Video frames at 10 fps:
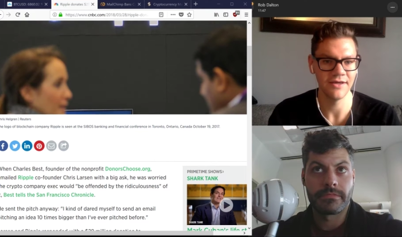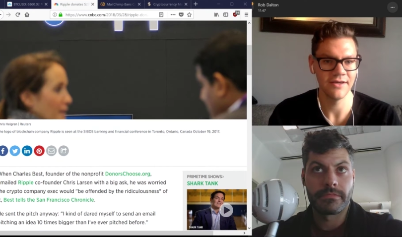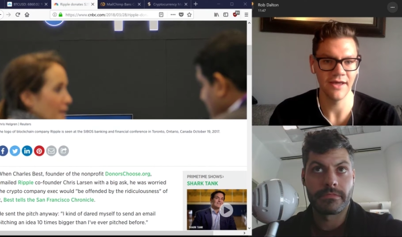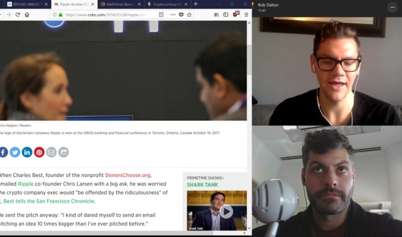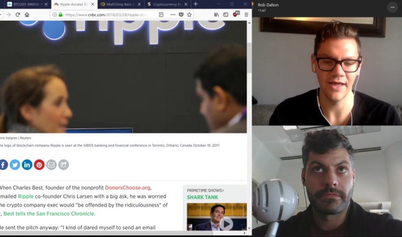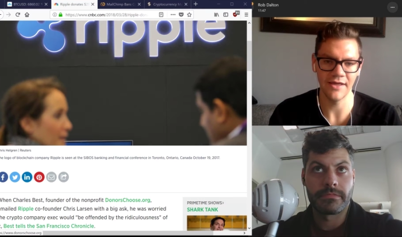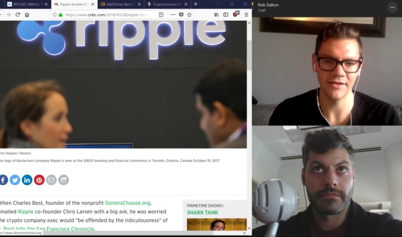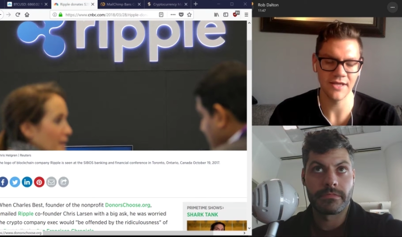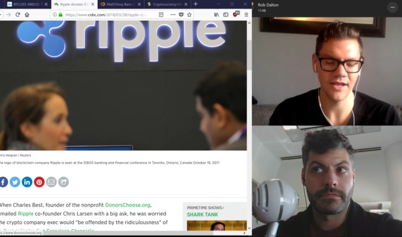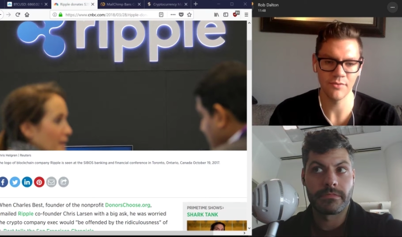Speaker 1: and
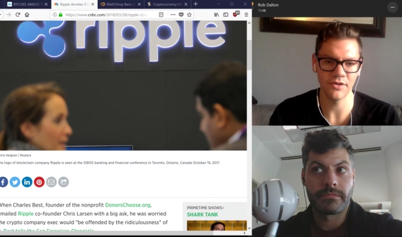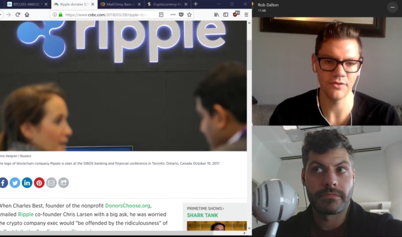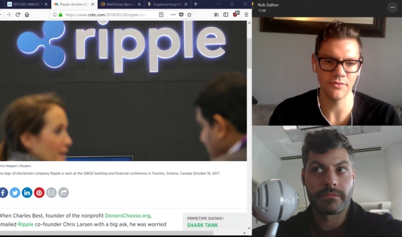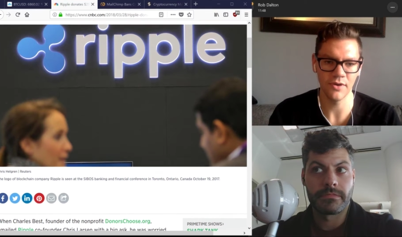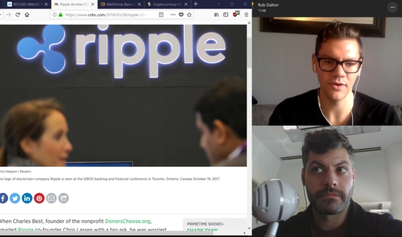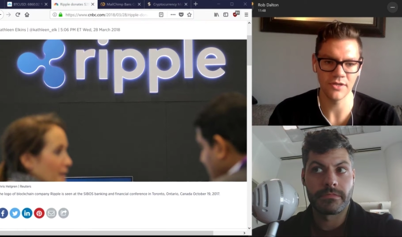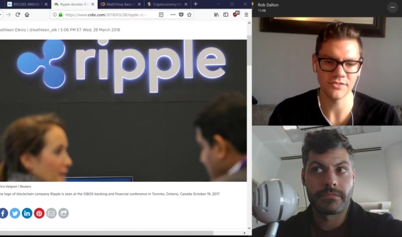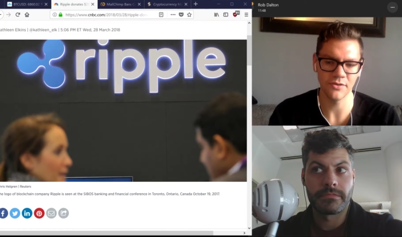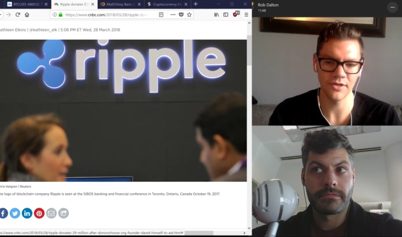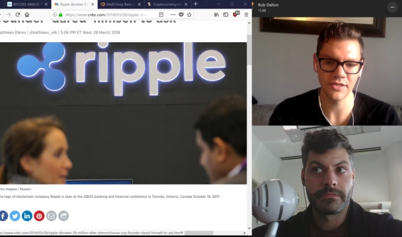anyone who wants to
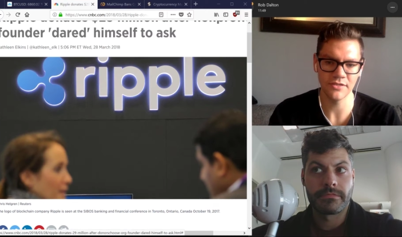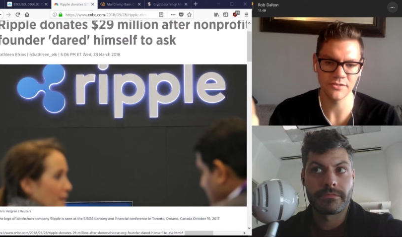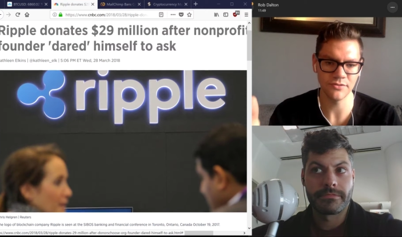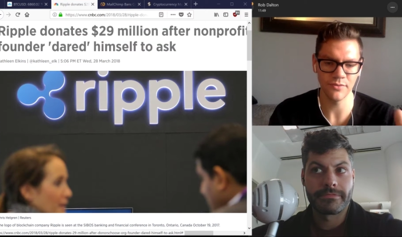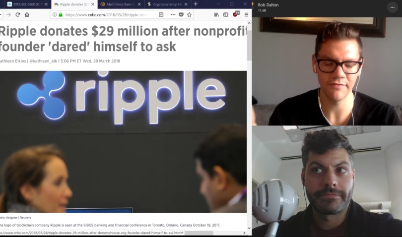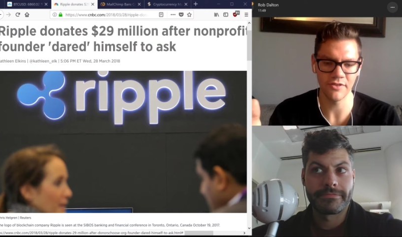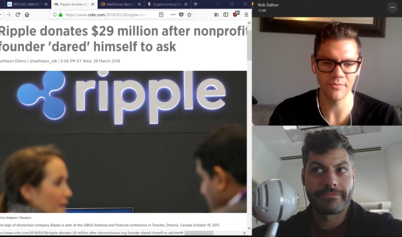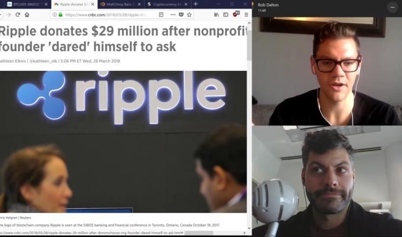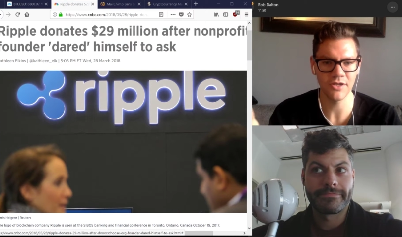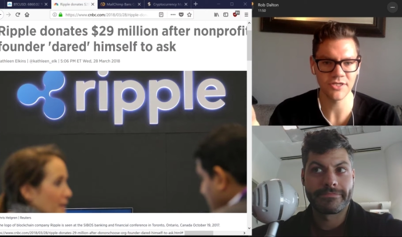donate to whatever their
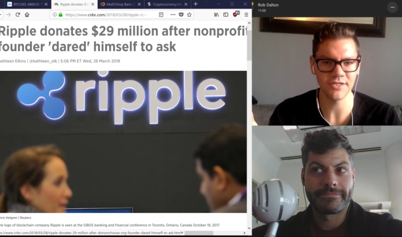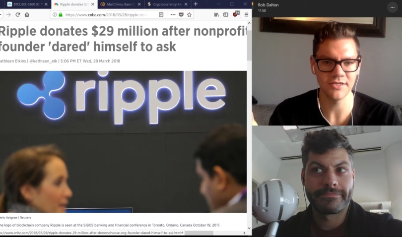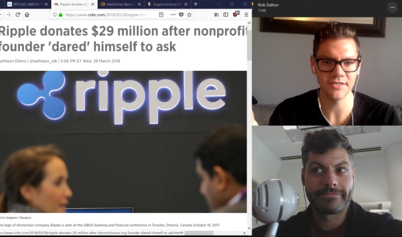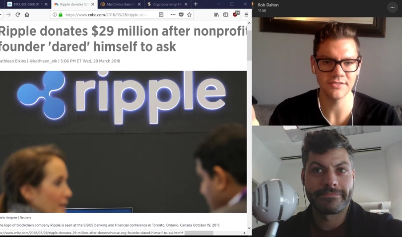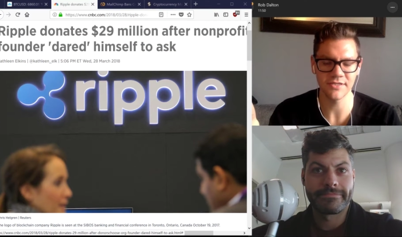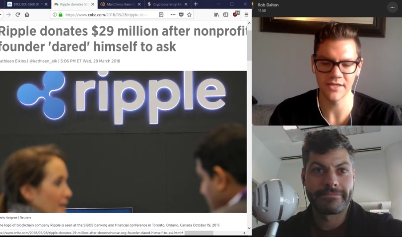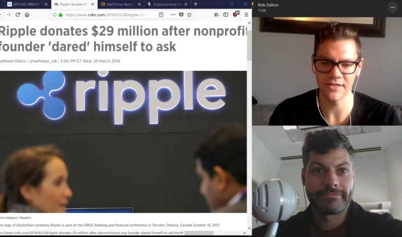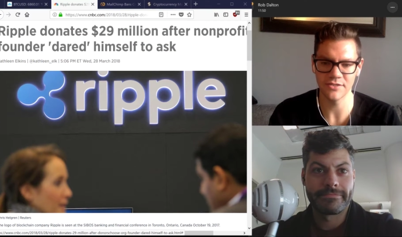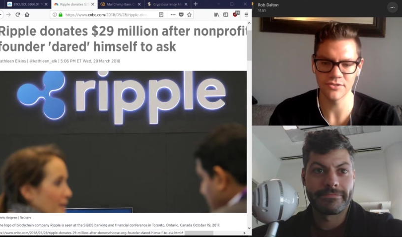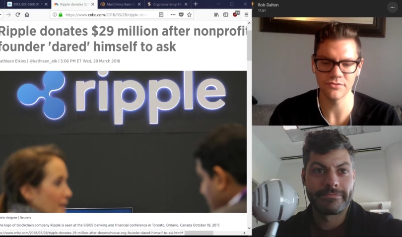project is
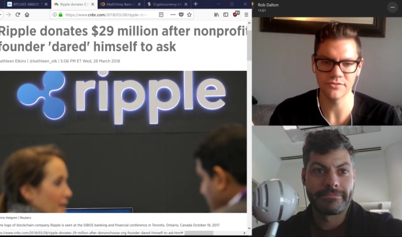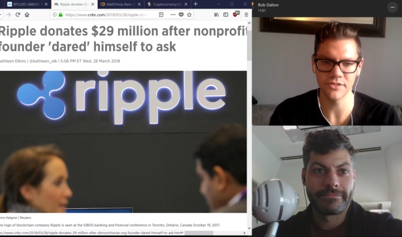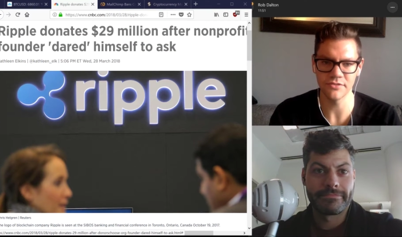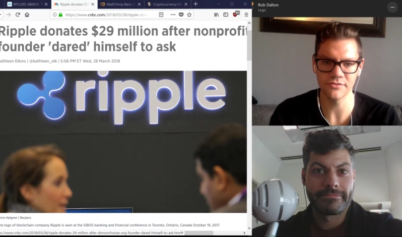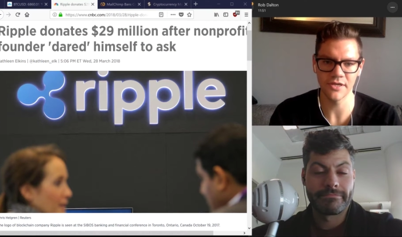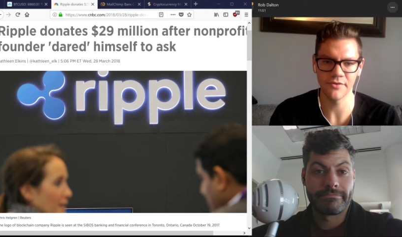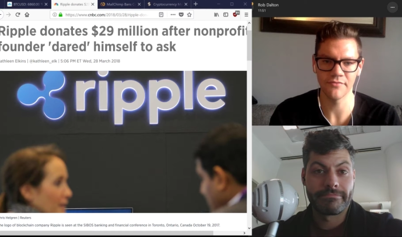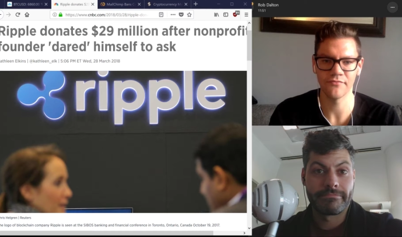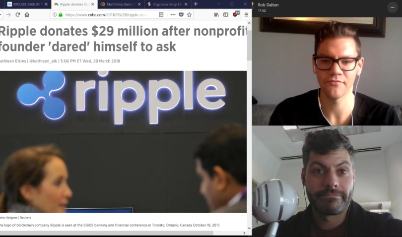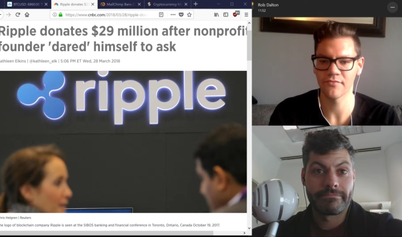can choose to do so.
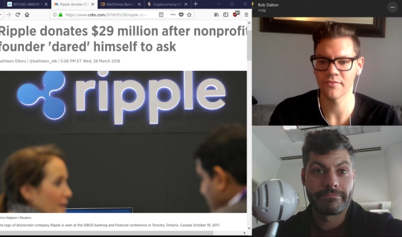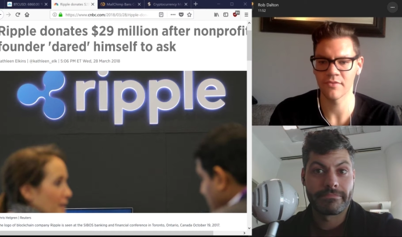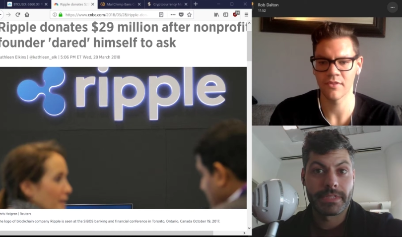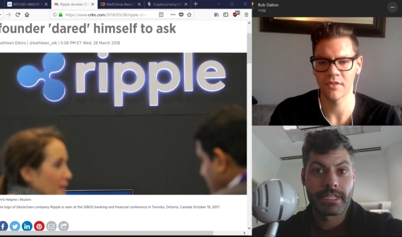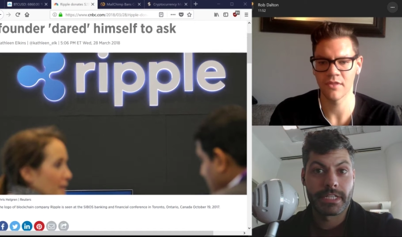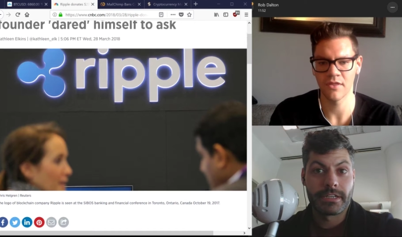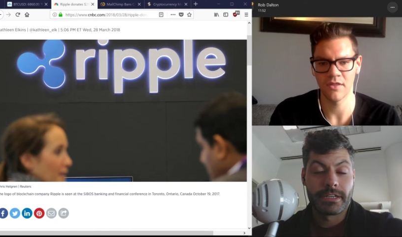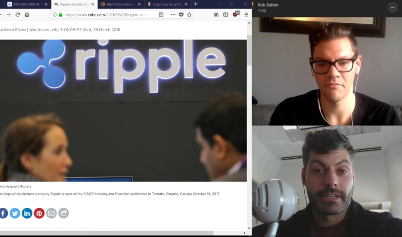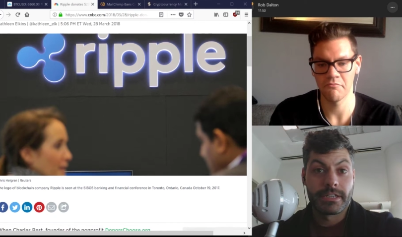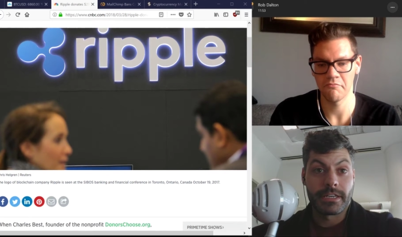
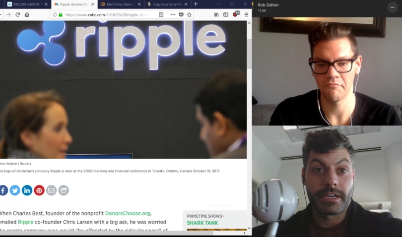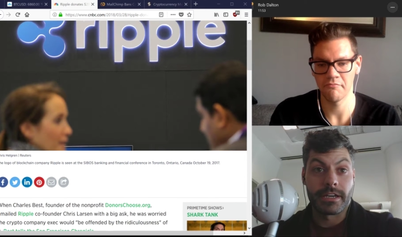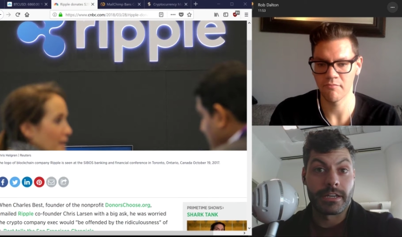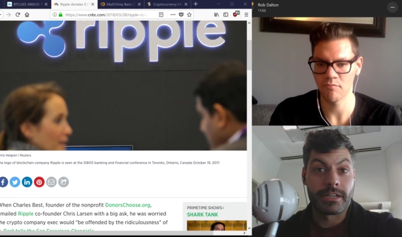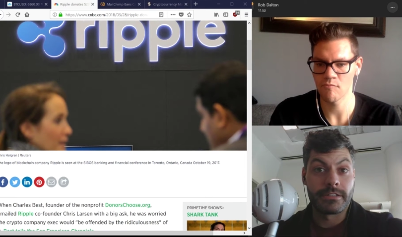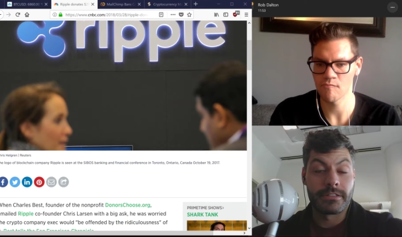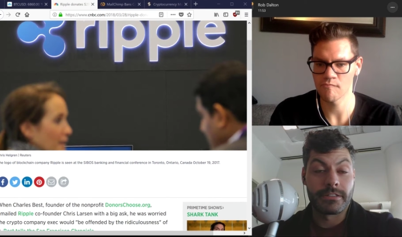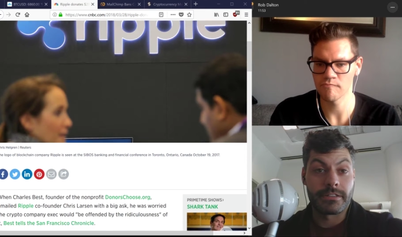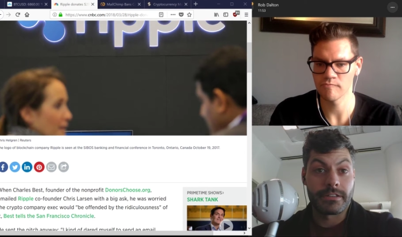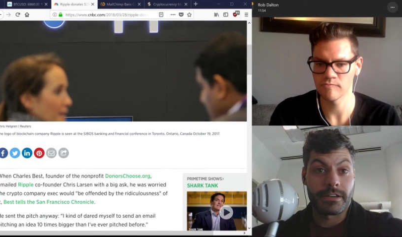
Speaker 2: Yeah, and
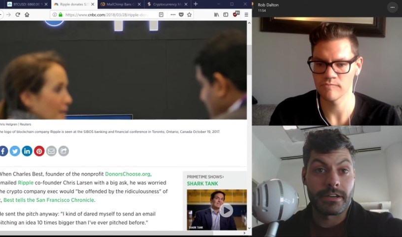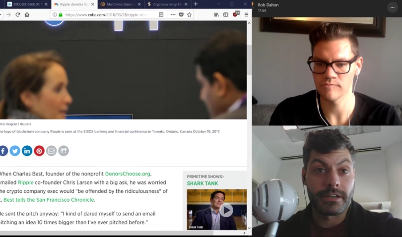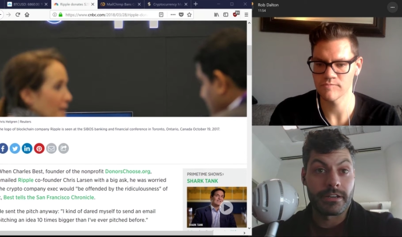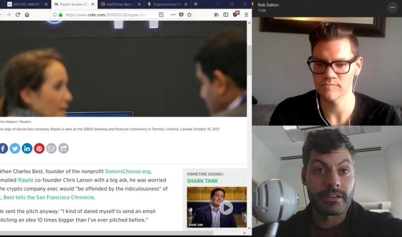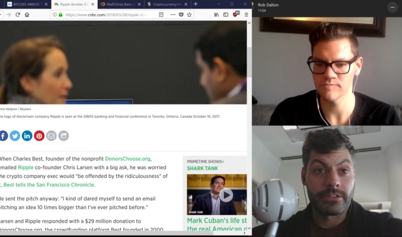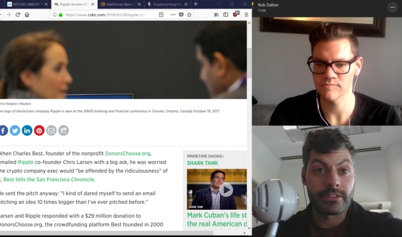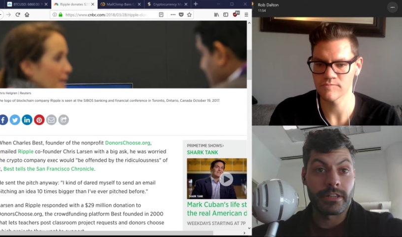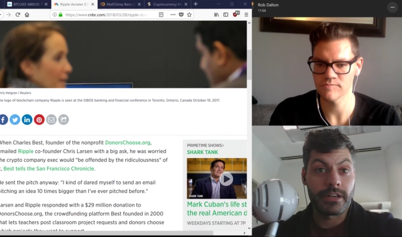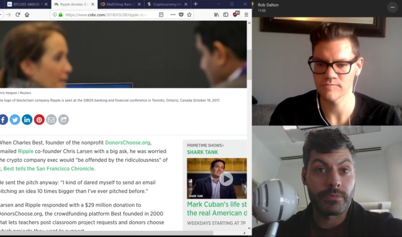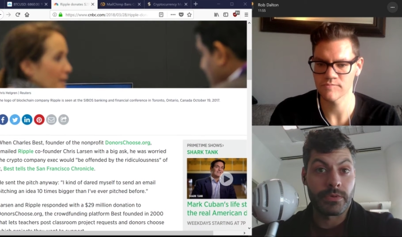there's a
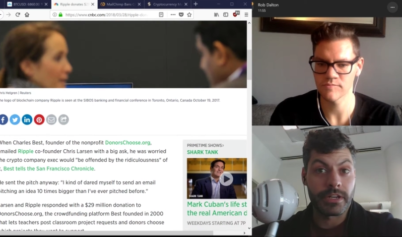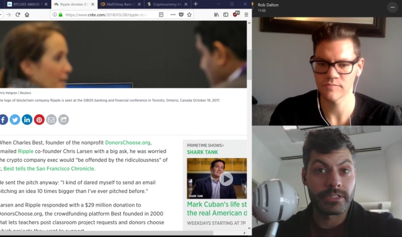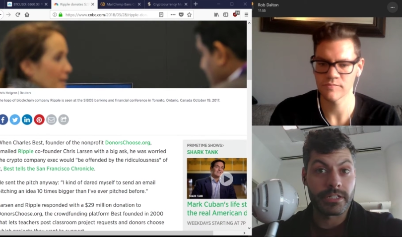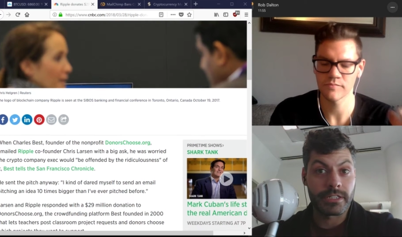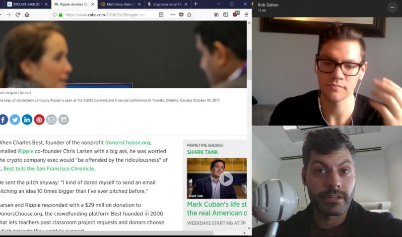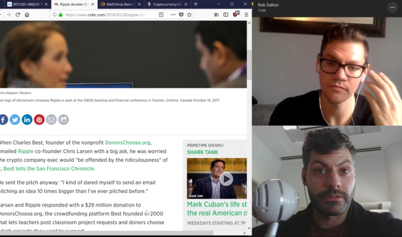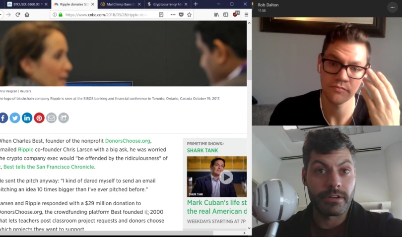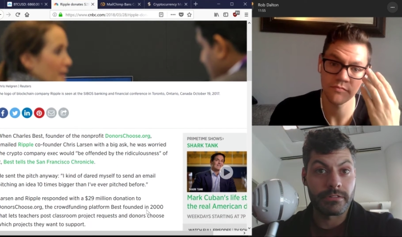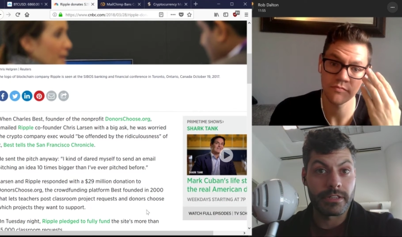lot of projects that were out